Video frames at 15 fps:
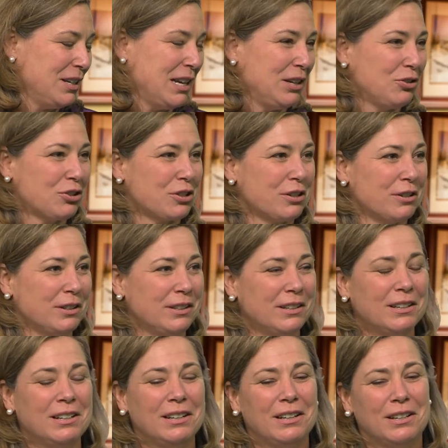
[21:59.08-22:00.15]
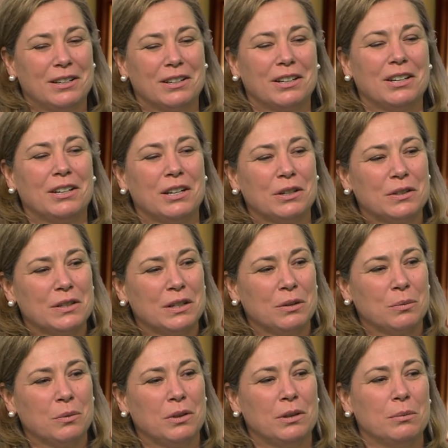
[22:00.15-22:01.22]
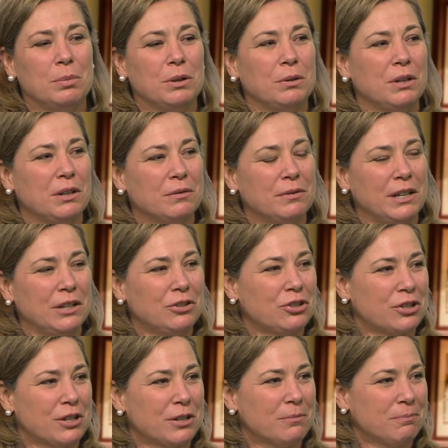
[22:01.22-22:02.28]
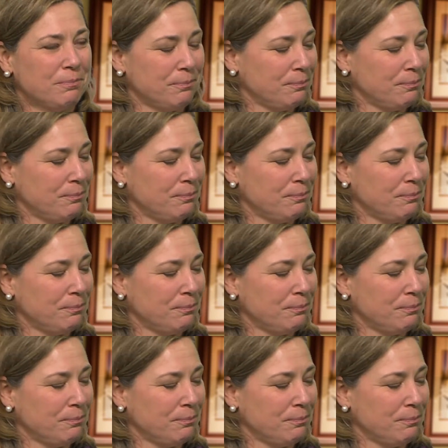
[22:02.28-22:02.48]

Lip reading: nature and connecting with the beauty of nature.